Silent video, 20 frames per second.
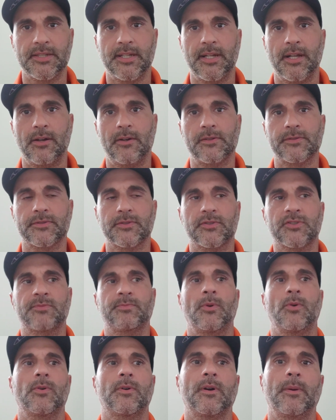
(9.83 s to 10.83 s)
and I also
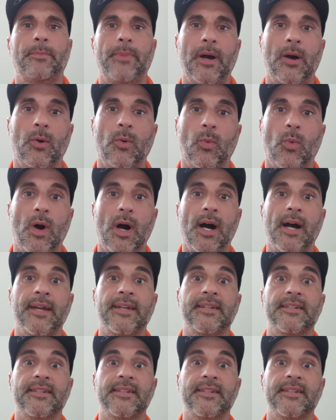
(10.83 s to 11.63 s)
spoke about why